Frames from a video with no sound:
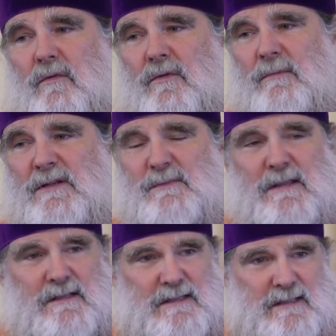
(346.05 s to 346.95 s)
There must be
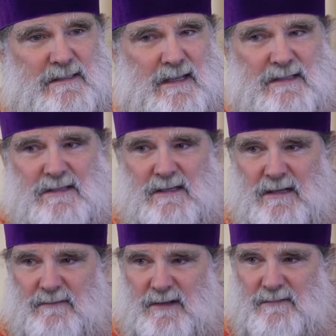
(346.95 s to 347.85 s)
this intensity
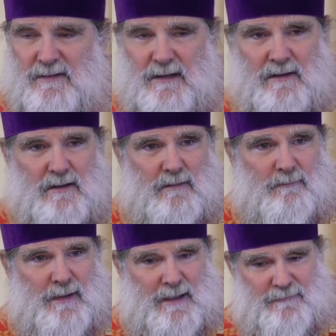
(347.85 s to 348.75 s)
of living
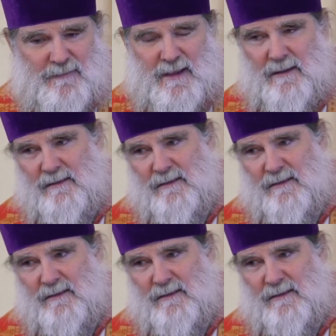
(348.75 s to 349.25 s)
by faith